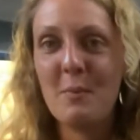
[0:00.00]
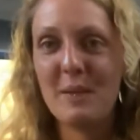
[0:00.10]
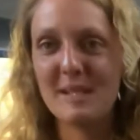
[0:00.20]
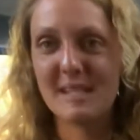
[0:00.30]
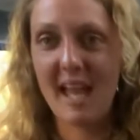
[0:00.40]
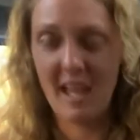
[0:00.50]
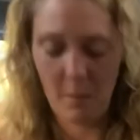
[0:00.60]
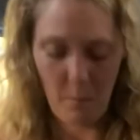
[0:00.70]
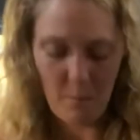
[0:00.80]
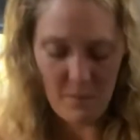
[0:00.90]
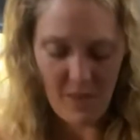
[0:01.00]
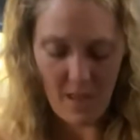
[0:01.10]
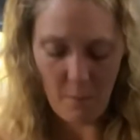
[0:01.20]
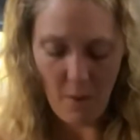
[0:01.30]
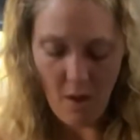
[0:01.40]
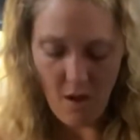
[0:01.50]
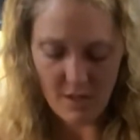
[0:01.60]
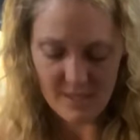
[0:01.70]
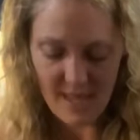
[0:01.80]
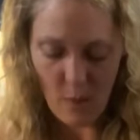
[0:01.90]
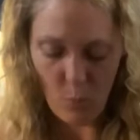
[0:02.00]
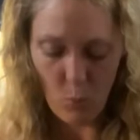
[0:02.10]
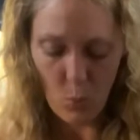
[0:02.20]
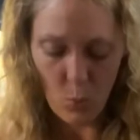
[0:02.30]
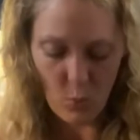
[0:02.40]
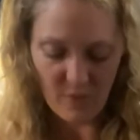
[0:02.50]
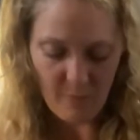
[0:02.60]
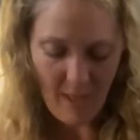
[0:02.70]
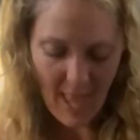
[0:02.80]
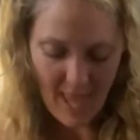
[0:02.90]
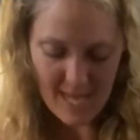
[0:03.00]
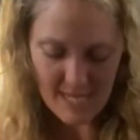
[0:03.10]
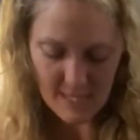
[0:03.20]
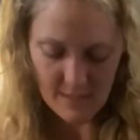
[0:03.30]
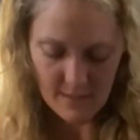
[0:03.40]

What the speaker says: but it's getting past that wall of pain.